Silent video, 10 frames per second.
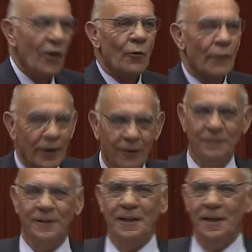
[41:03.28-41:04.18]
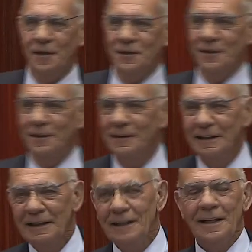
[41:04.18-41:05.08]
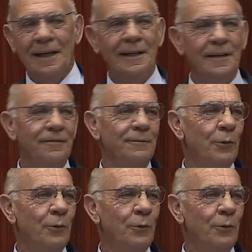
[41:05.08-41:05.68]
ran off to the kitchen, and left